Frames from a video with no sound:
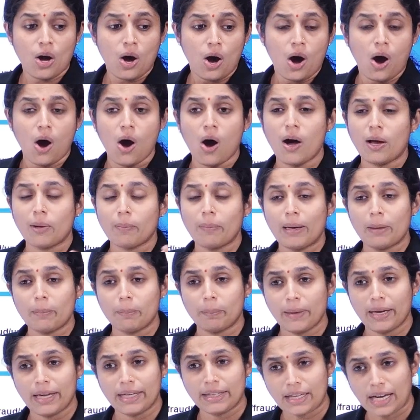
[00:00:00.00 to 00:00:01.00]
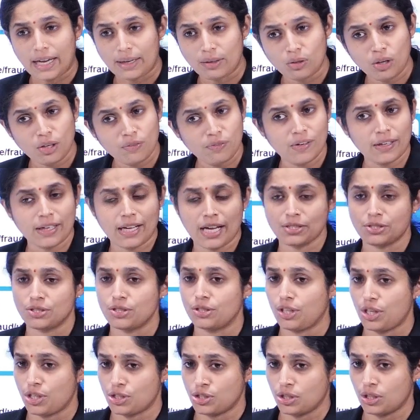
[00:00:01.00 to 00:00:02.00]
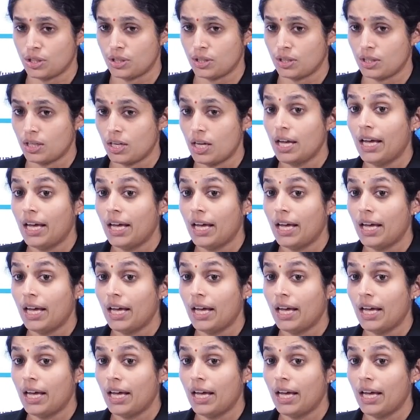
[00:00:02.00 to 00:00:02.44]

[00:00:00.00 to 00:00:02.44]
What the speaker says: or by paying unlawful consideration,